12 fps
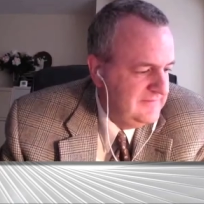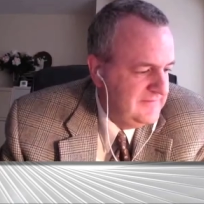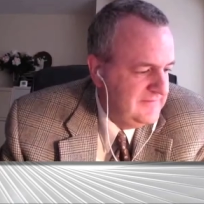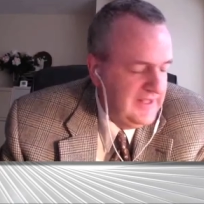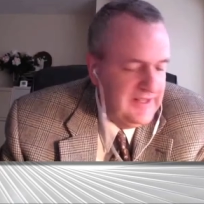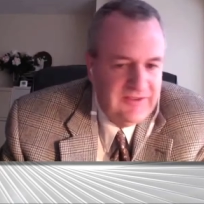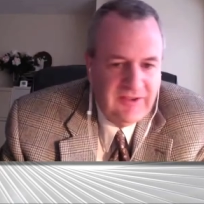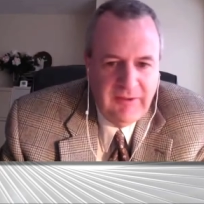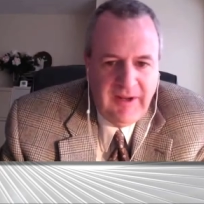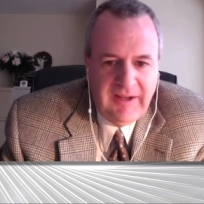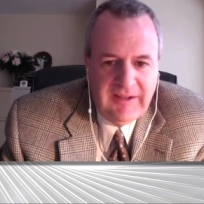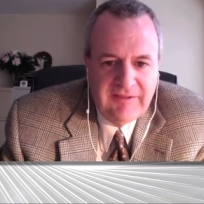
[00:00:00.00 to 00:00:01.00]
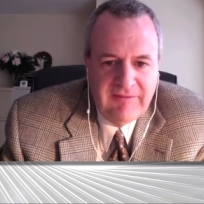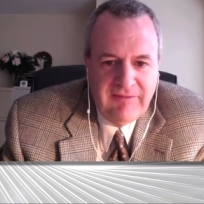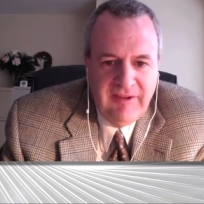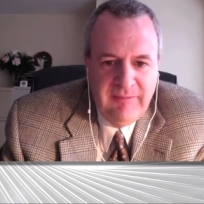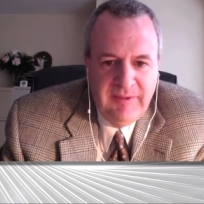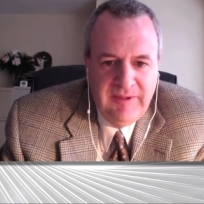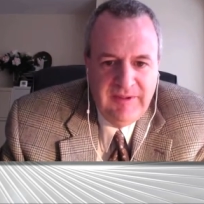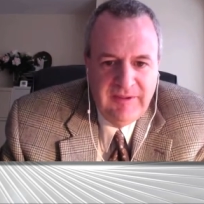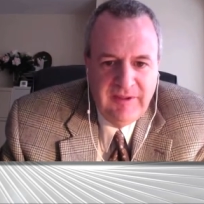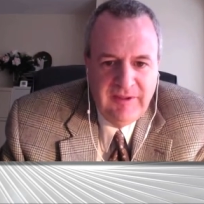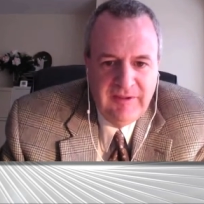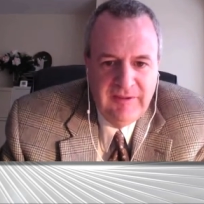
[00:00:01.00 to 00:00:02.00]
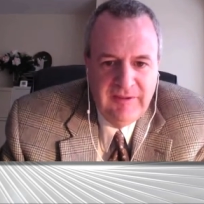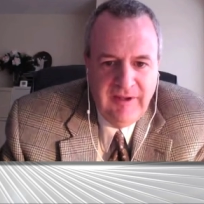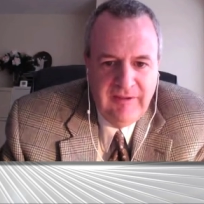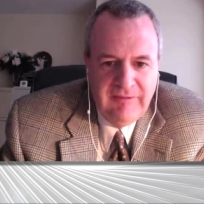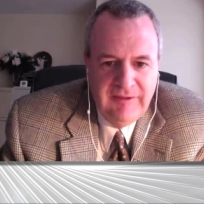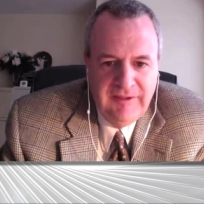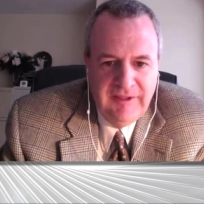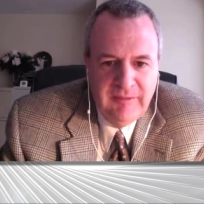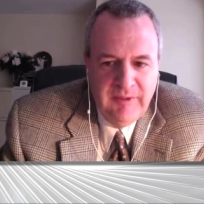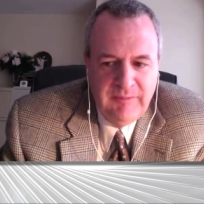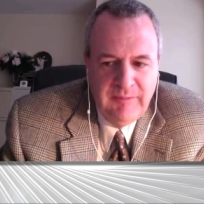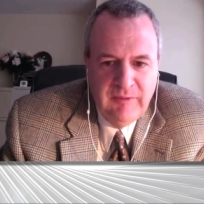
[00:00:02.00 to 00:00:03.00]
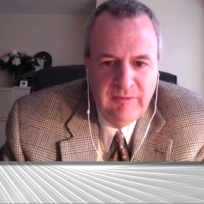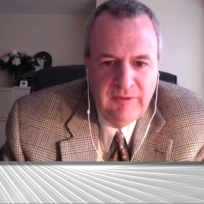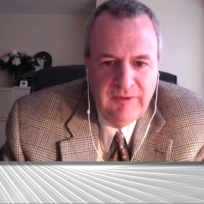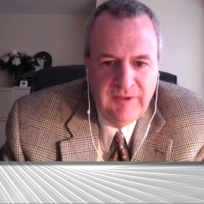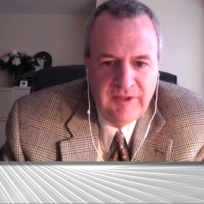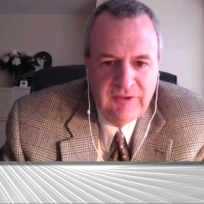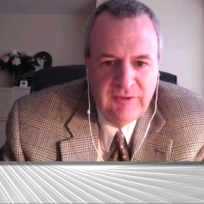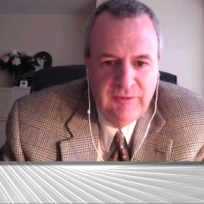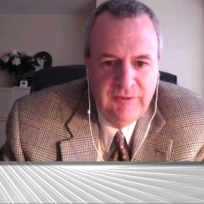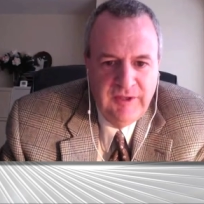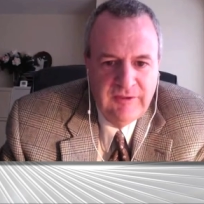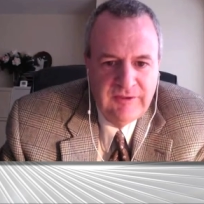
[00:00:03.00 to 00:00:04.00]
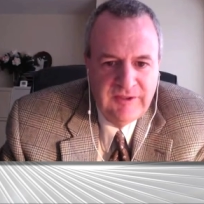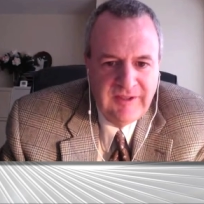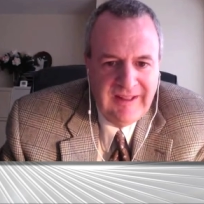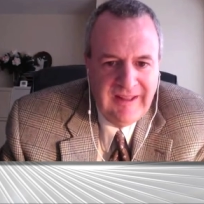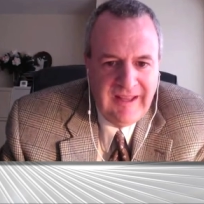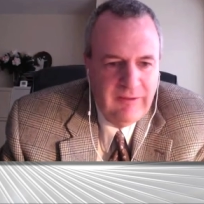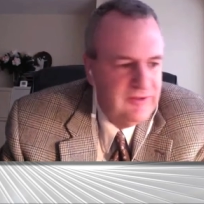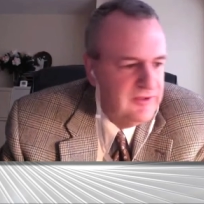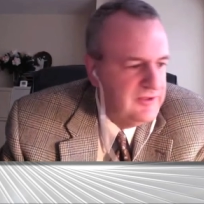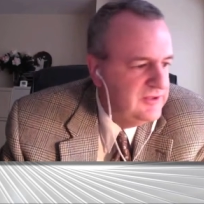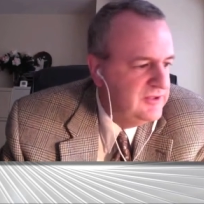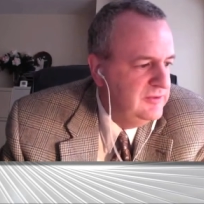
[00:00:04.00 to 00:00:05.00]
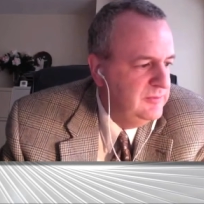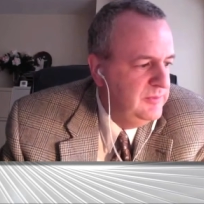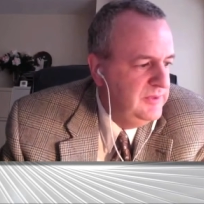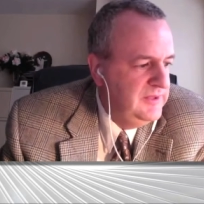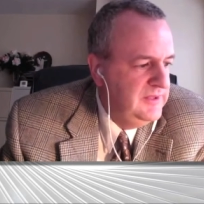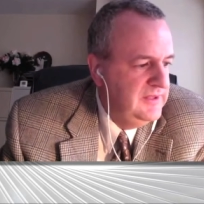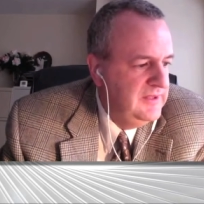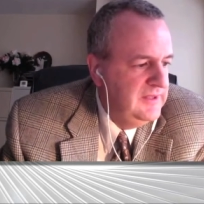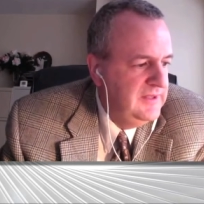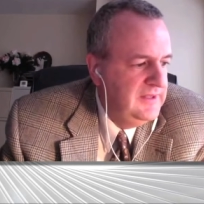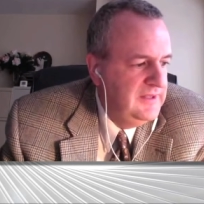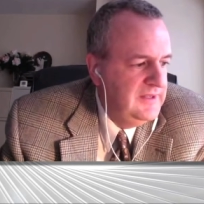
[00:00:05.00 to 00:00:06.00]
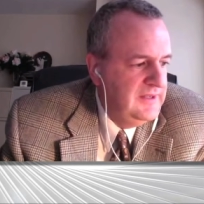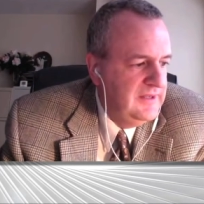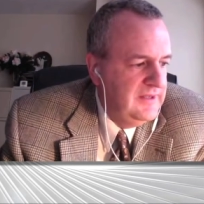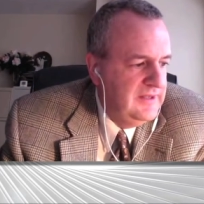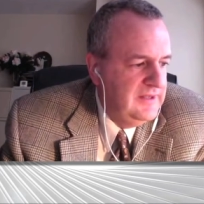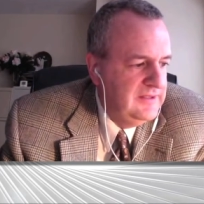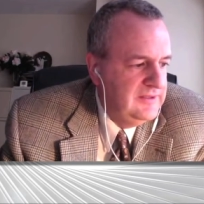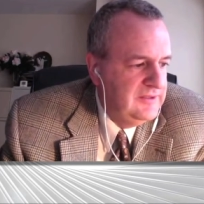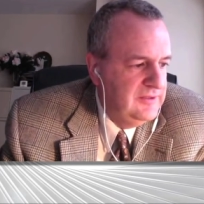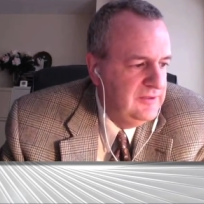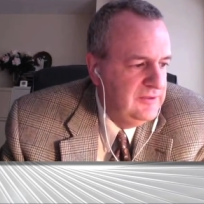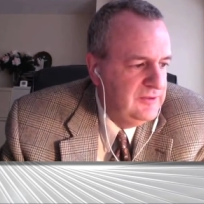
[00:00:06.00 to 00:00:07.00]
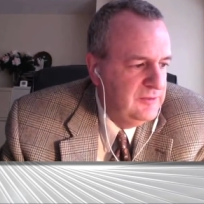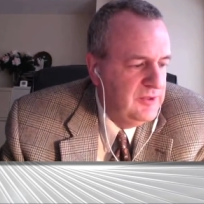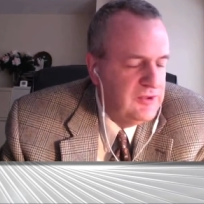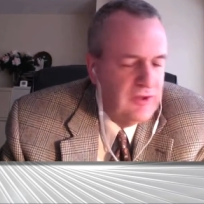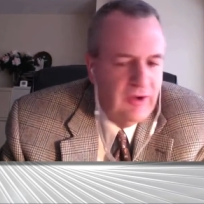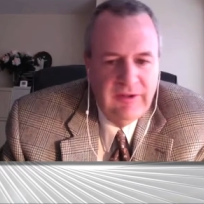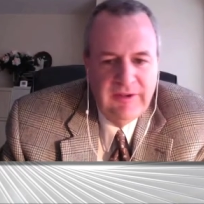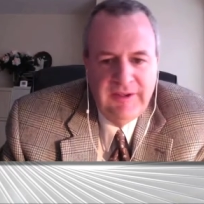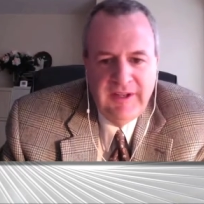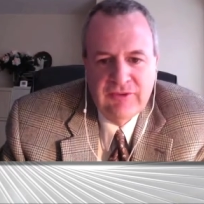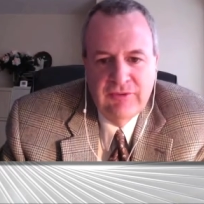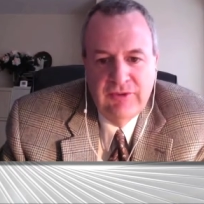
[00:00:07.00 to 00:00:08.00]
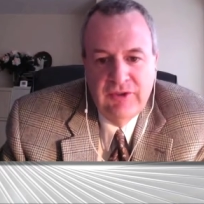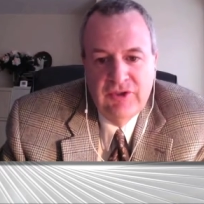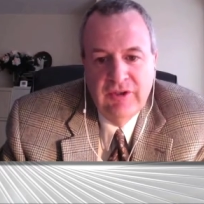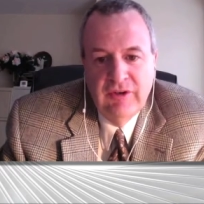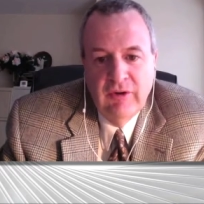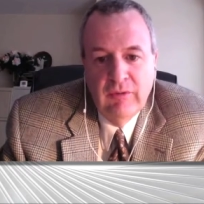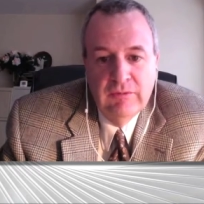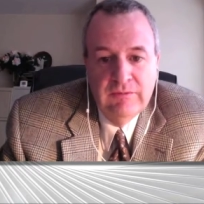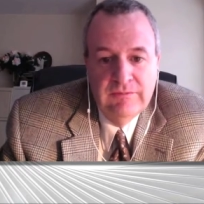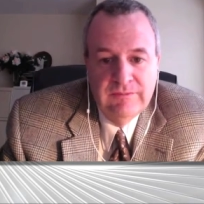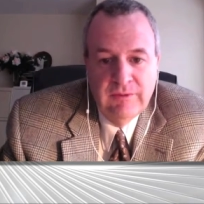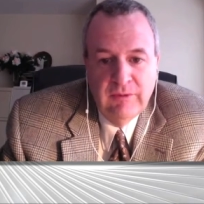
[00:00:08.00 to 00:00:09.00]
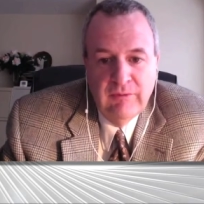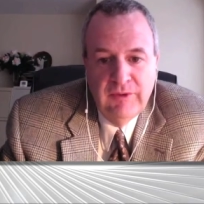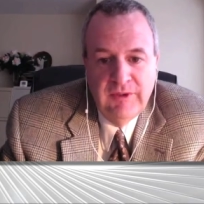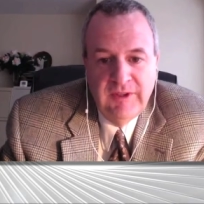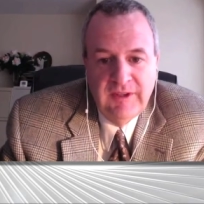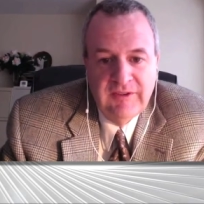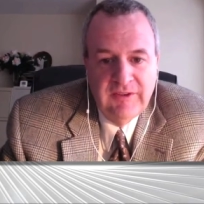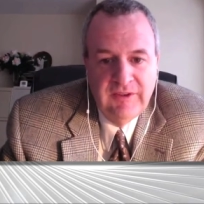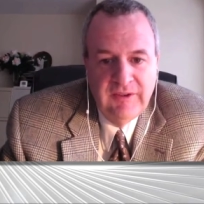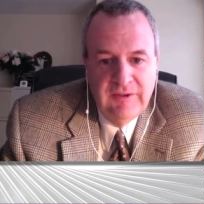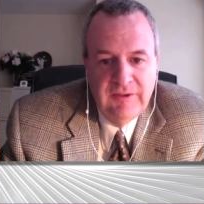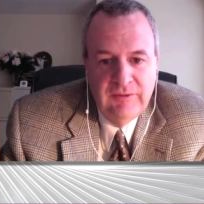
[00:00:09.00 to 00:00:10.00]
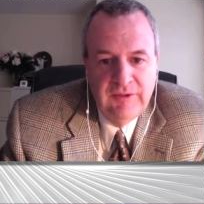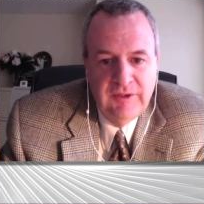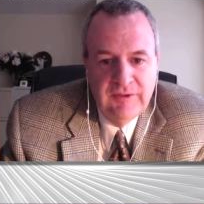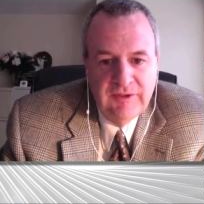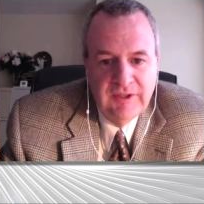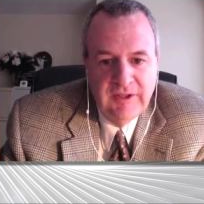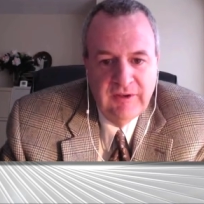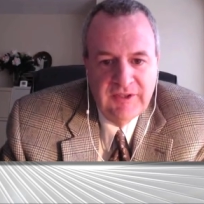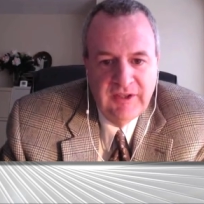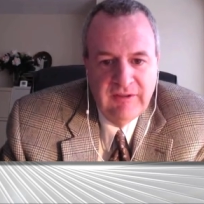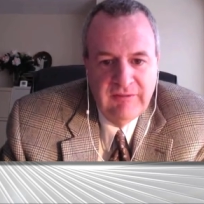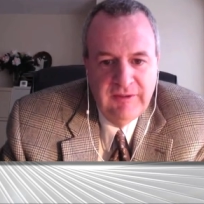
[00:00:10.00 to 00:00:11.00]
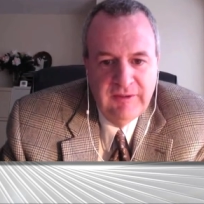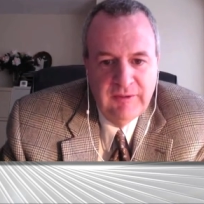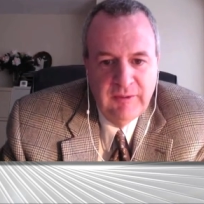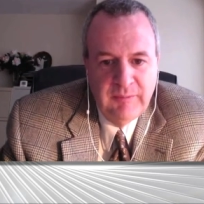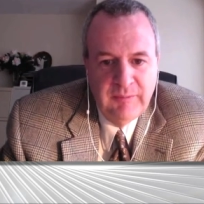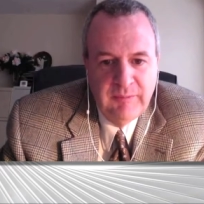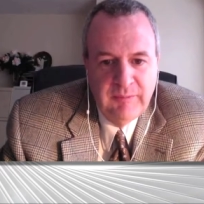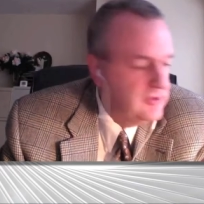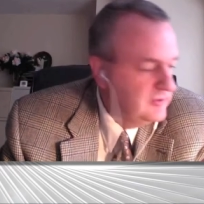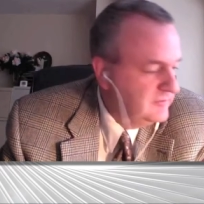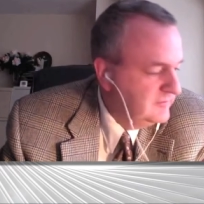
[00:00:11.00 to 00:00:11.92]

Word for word: That is correct. It's a $5 million uh, funding commitment over the next two years. It allows us to be uh, to, to reach all our next strategic goal over the next uh, two years to get ourselves in a great position.